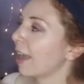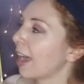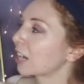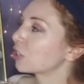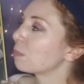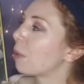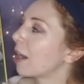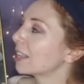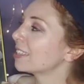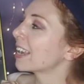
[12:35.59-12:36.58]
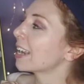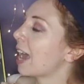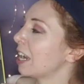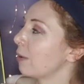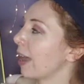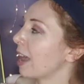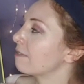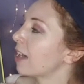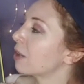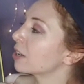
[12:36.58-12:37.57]
Hector bought a ticket anyway and
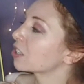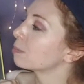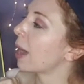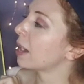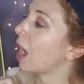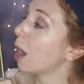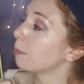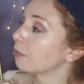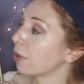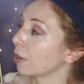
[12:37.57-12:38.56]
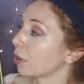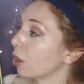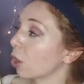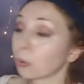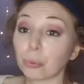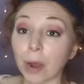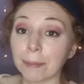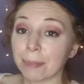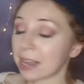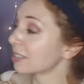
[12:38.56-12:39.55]
found a spot up front, right
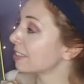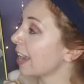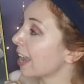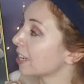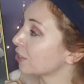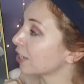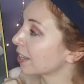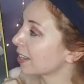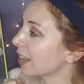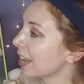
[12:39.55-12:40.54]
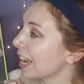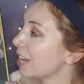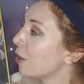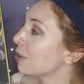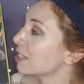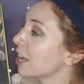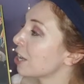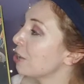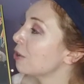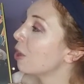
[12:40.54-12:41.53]
by the stage. He noticed that
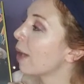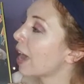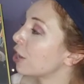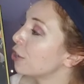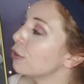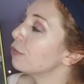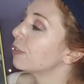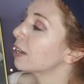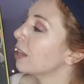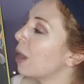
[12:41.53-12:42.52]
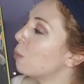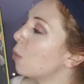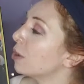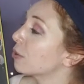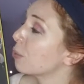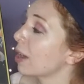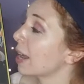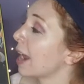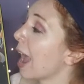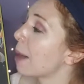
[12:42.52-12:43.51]
Hugo had a new fiddle and wondered what
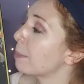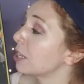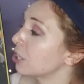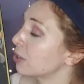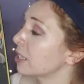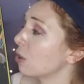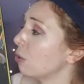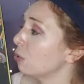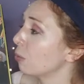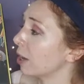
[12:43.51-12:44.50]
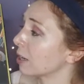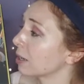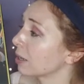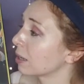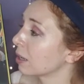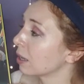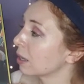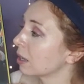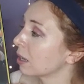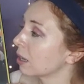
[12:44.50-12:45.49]
had happened to his old one.
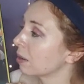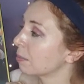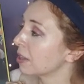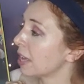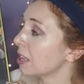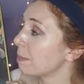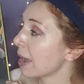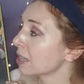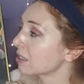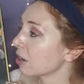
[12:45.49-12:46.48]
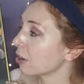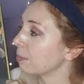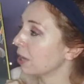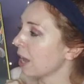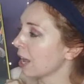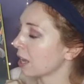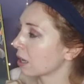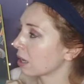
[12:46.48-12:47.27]
But then the band started playing.